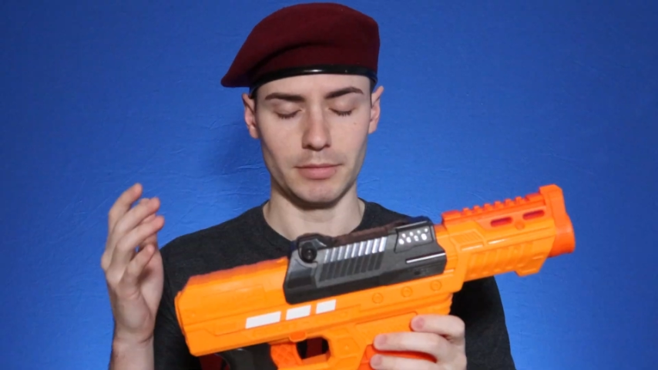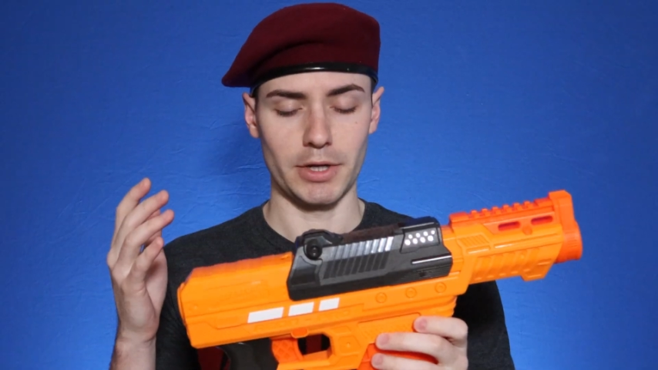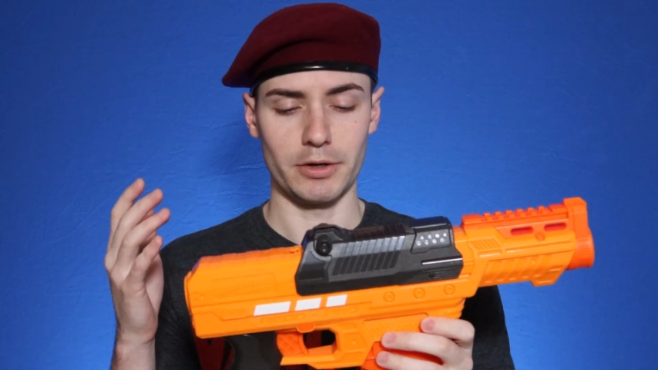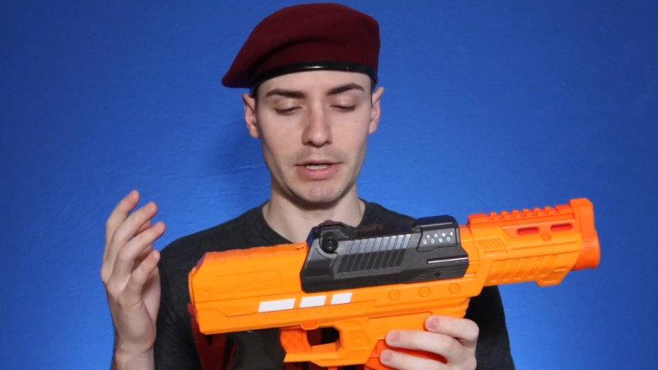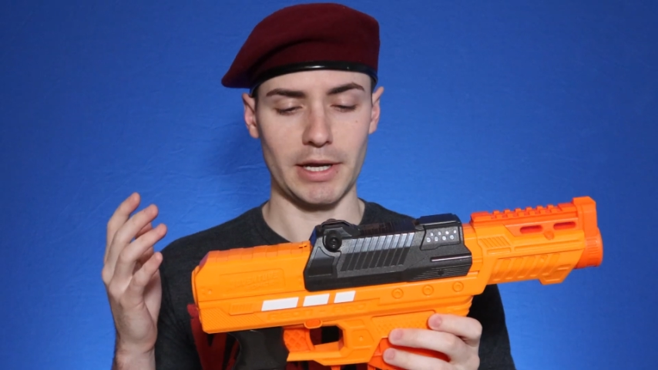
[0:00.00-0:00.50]

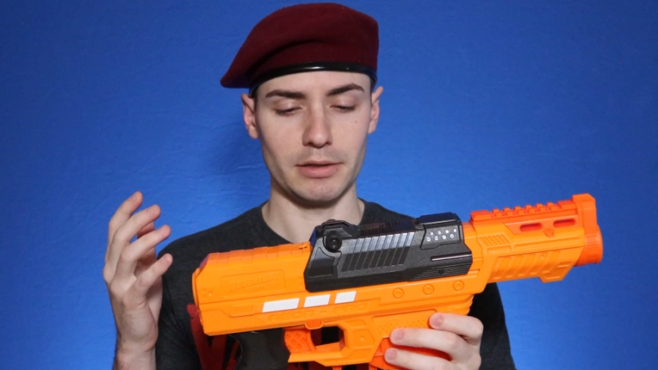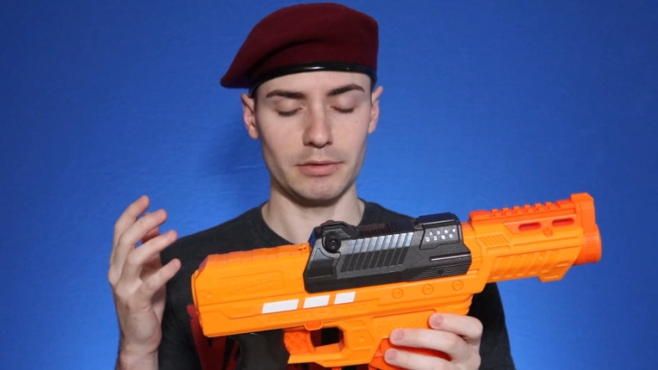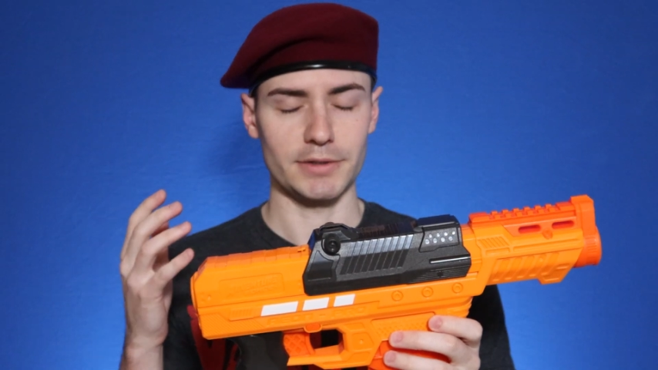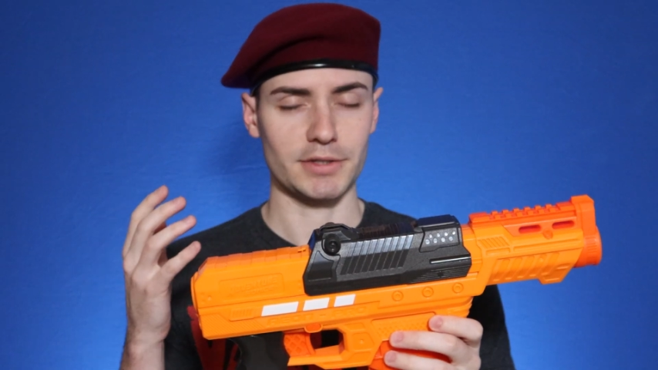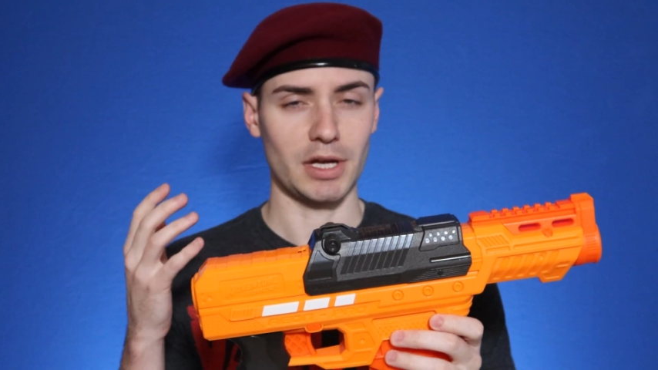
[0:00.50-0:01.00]
Better yet,
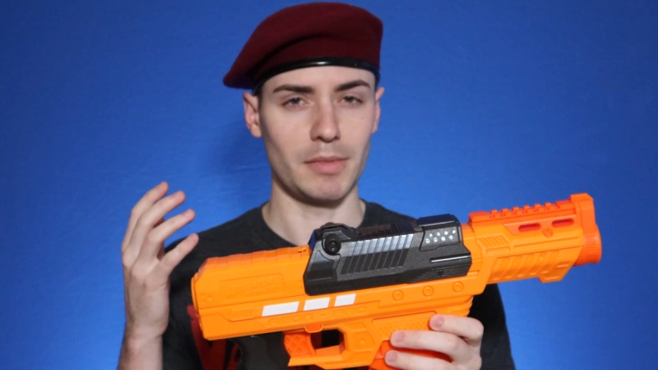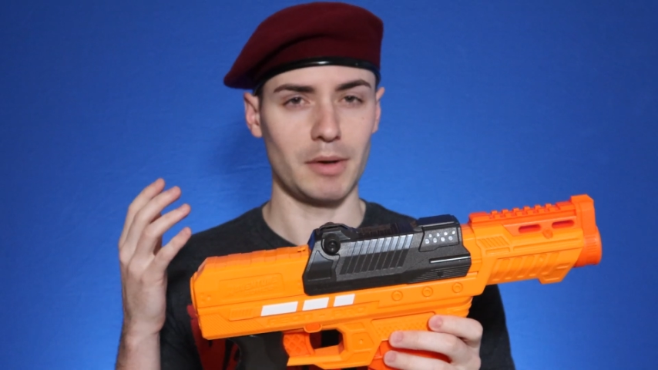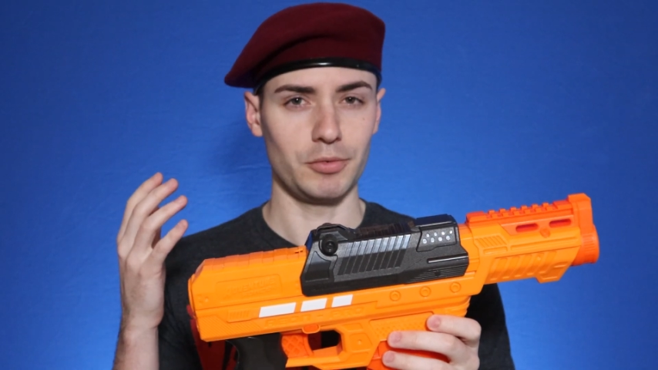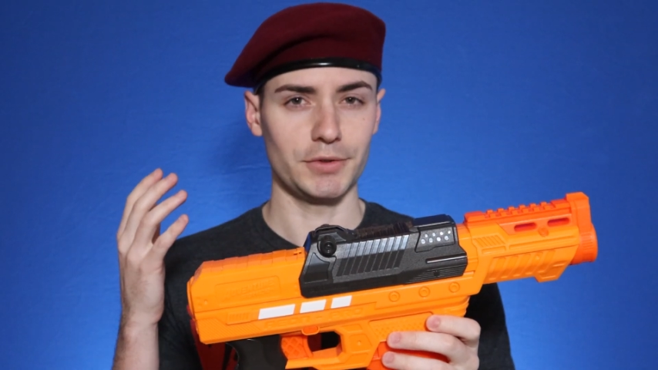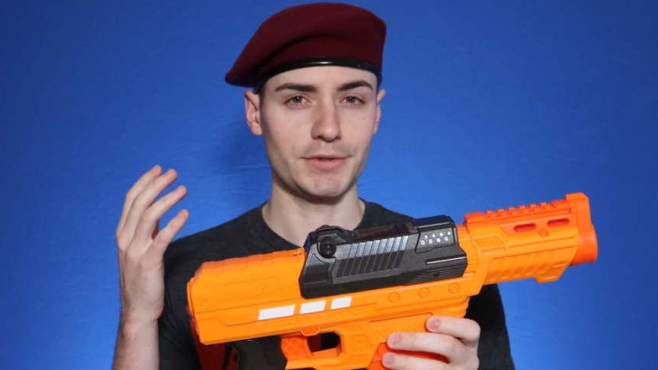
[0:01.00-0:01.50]
let's come
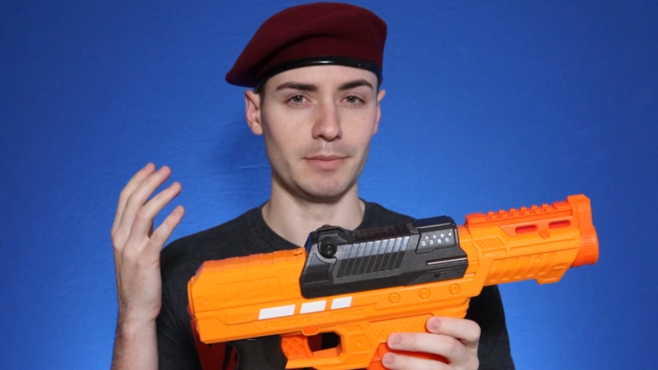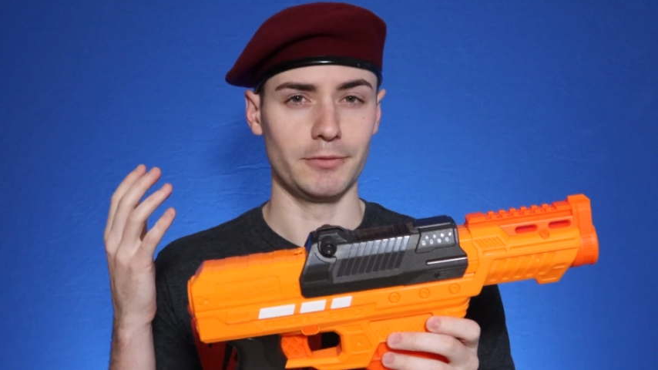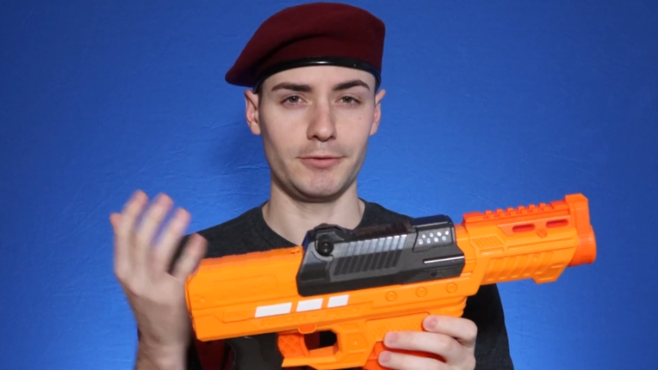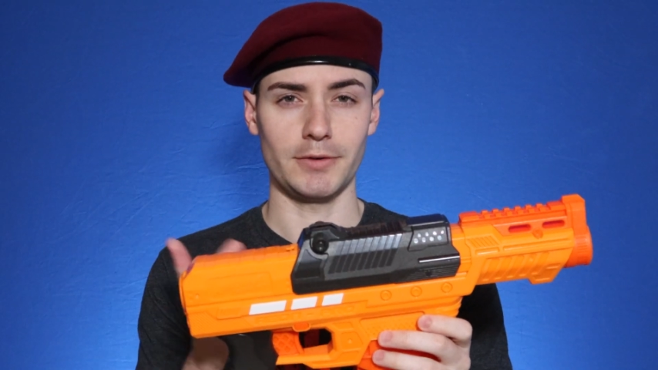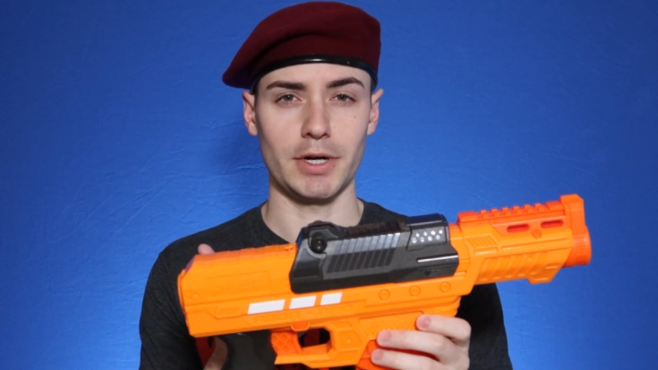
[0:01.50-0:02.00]
up with
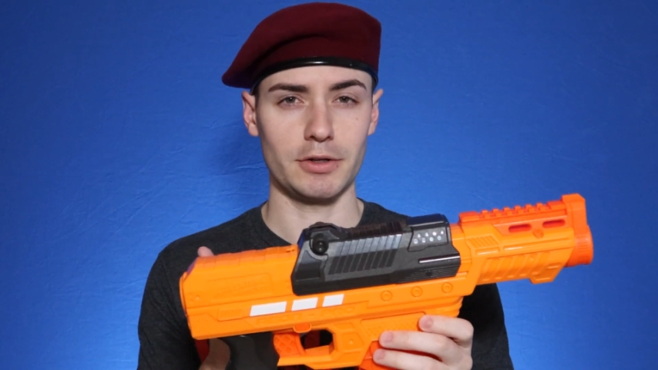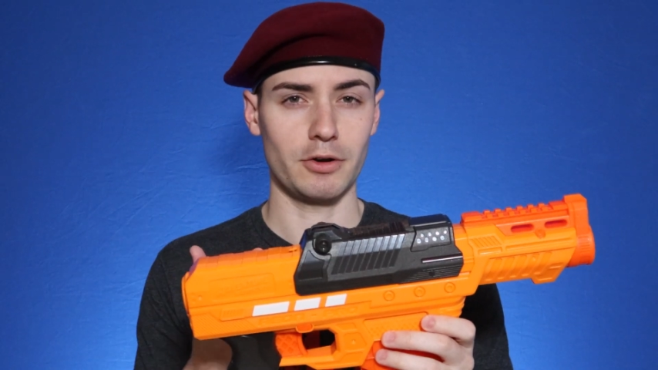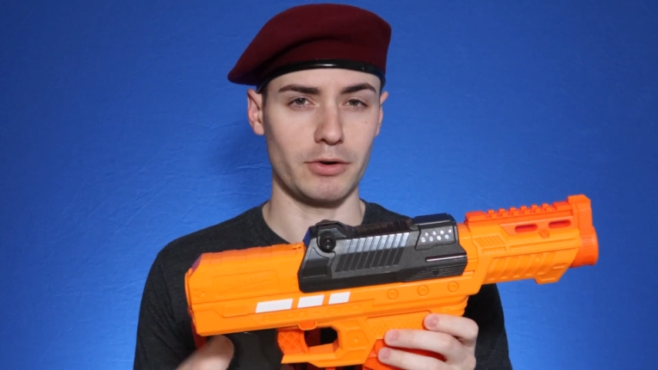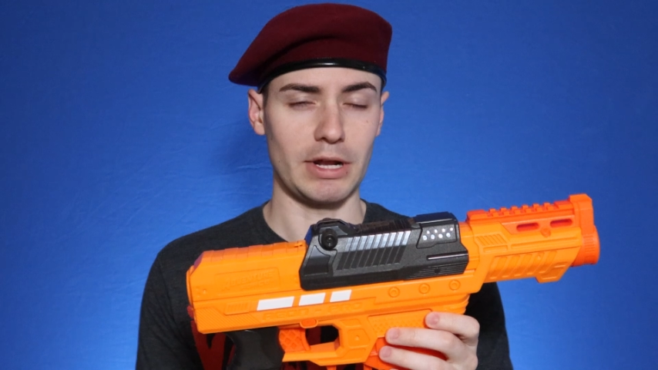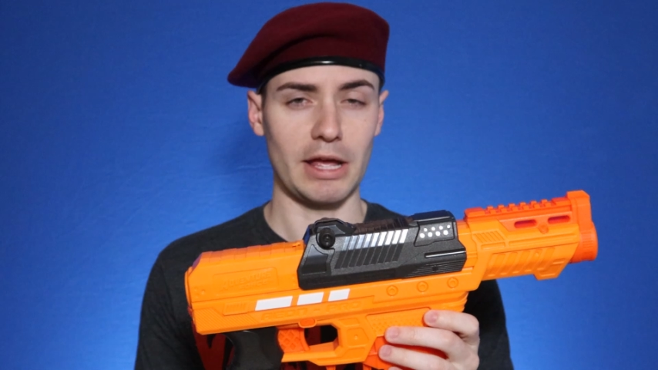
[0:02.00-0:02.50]
some fun,
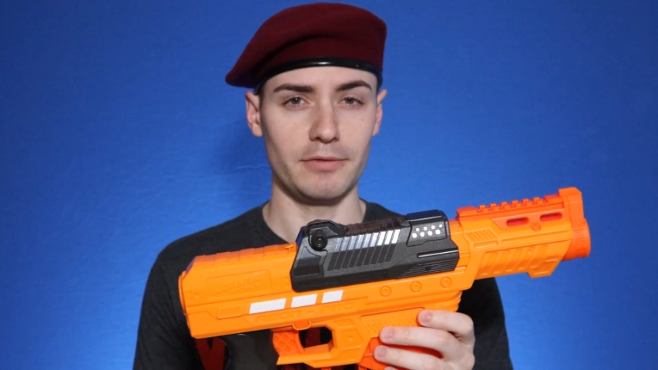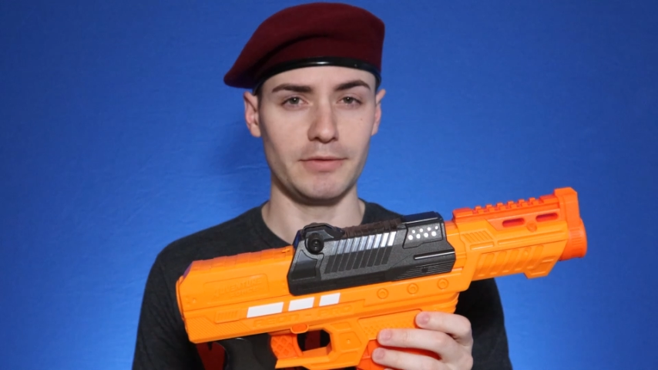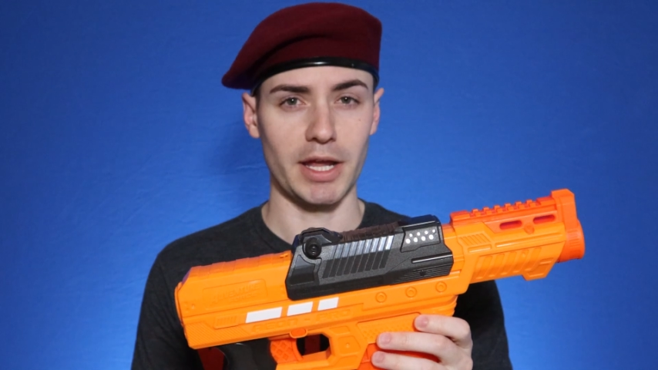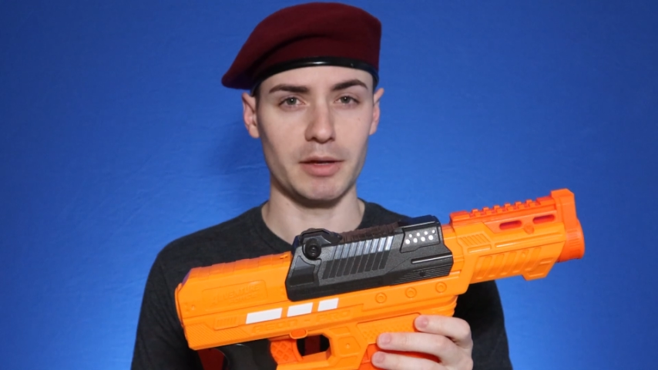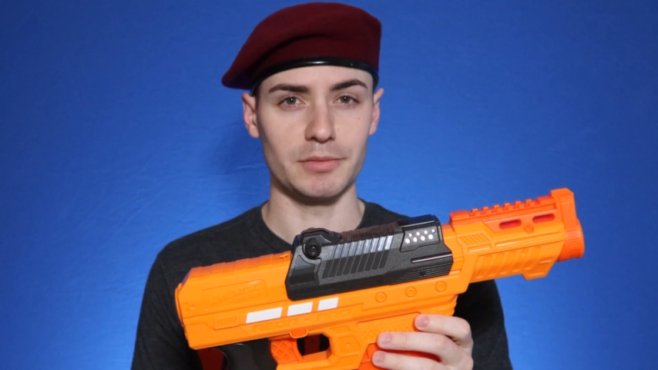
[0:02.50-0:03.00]

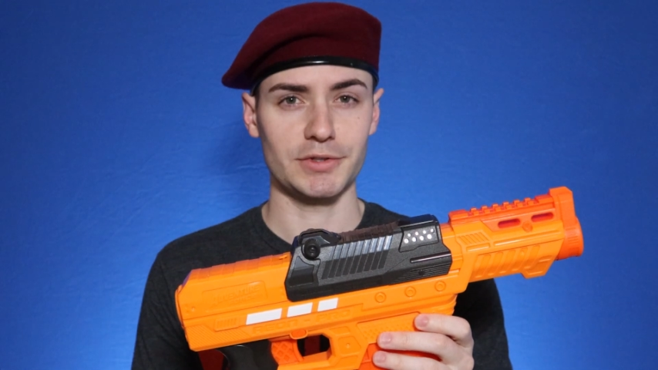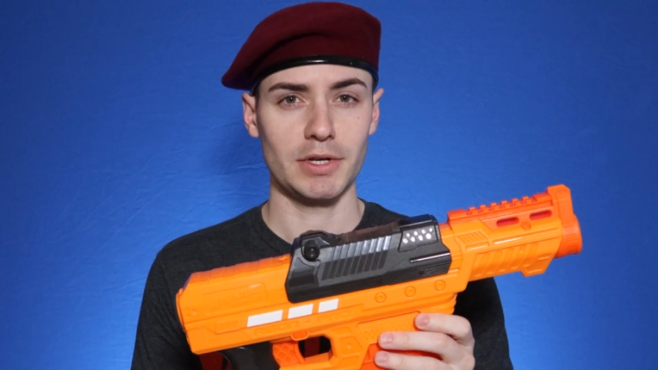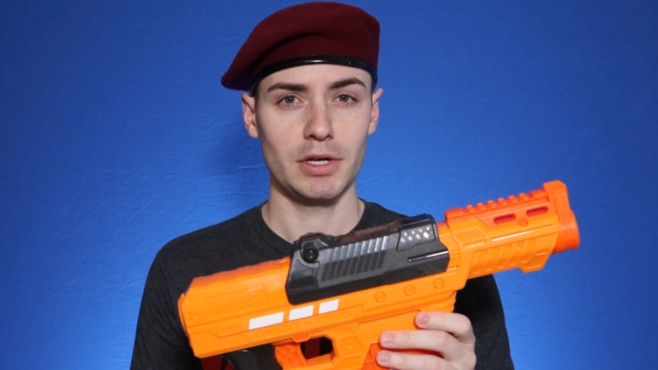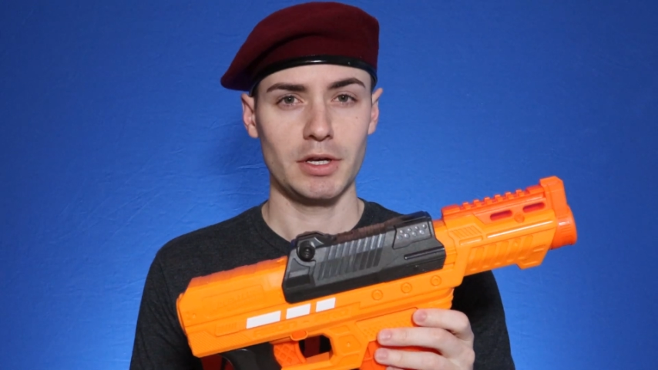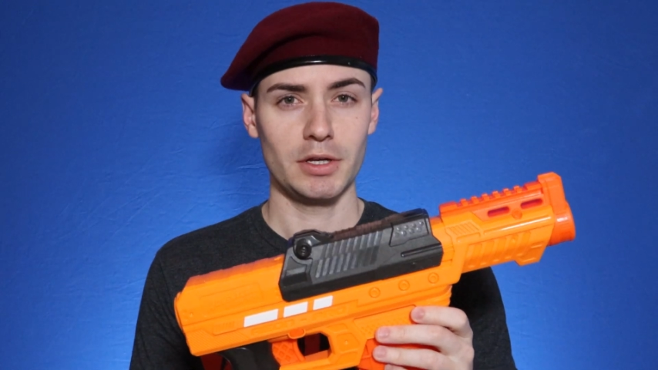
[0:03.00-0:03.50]
creative names